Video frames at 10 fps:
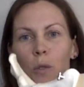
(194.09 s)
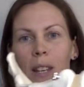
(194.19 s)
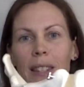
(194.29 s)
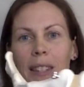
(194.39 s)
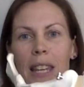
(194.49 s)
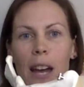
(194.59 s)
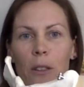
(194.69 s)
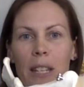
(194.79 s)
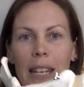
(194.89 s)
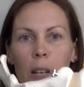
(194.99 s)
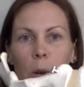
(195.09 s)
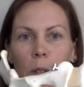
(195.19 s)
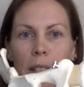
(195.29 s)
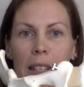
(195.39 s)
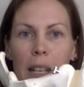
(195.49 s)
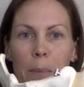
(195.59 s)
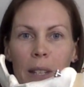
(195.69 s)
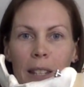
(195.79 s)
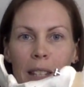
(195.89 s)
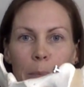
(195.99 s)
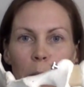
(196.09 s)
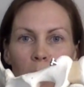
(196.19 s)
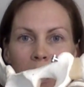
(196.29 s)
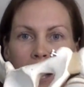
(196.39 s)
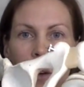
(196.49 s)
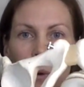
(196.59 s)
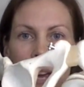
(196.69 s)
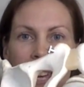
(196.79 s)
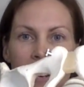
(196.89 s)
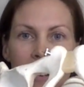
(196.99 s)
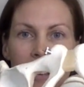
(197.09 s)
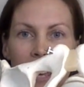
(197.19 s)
can see how the tailbone dips into the birth canal, right?